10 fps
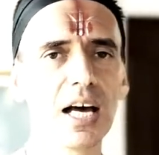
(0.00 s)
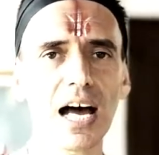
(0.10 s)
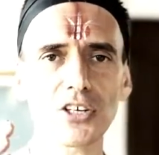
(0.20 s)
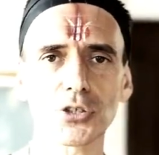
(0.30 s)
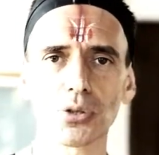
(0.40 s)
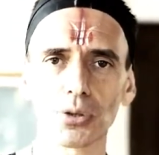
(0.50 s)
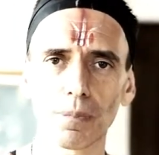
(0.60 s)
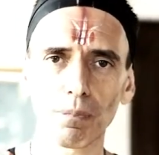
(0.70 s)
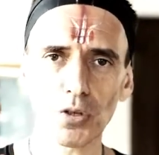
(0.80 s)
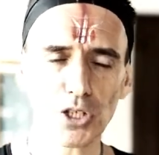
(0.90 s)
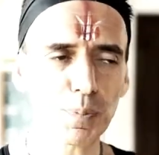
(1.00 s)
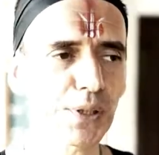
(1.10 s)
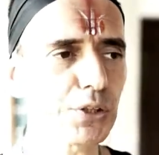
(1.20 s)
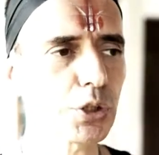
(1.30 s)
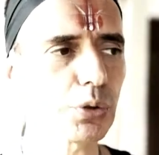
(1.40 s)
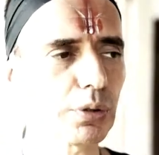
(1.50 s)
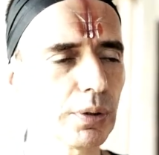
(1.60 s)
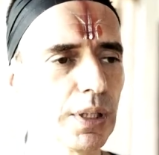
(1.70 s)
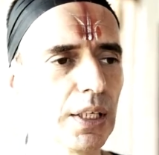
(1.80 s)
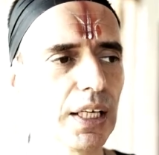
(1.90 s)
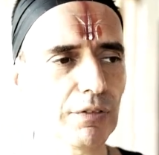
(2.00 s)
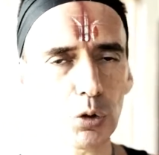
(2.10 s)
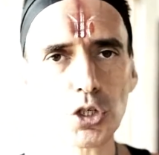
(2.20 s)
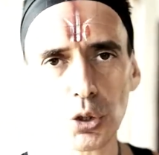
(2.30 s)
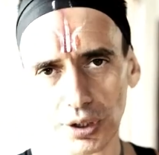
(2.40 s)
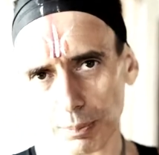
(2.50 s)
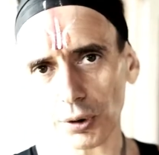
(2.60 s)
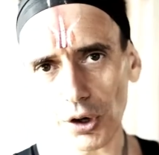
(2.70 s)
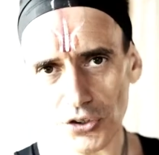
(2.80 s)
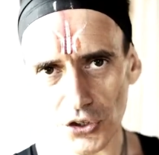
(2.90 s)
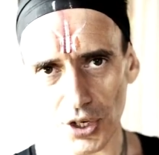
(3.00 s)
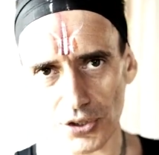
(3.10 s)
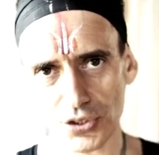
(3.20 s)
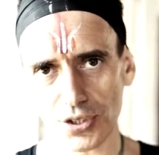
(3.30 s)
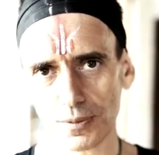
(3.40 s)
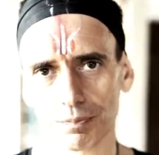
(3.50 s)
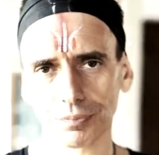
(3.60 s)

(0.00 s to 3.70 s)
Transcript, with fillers: as a spiritual evolutionary process.